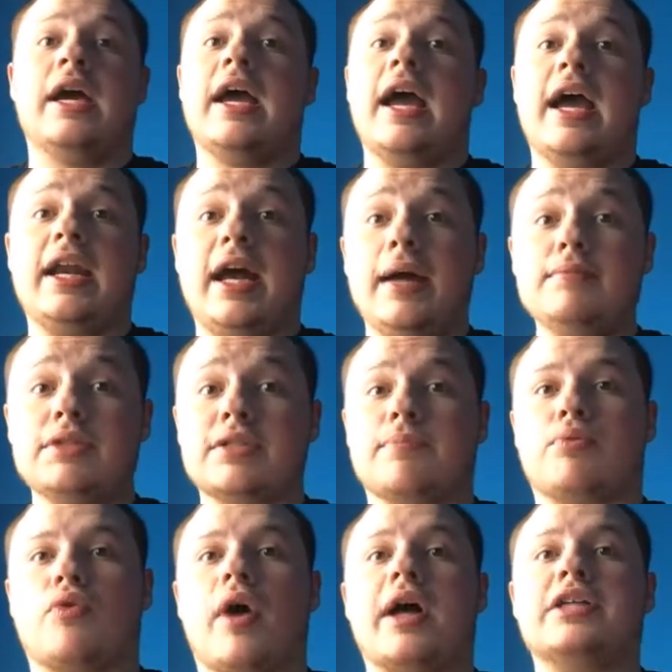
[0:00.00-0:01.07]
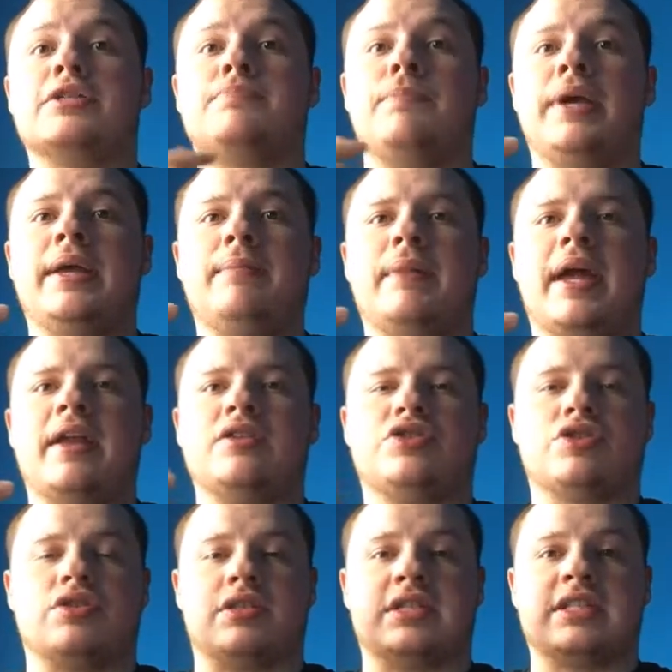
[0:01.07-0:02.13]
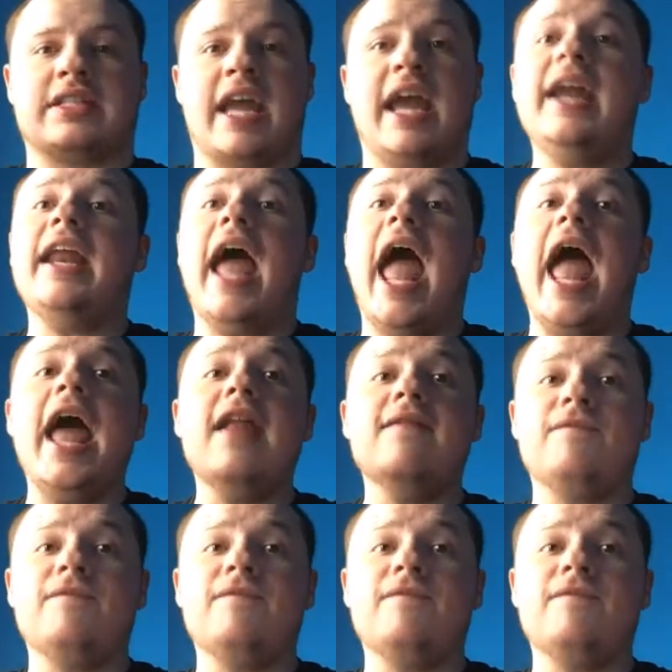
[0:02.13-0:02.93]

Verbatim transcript: And I'm surprised Bing managed to skate and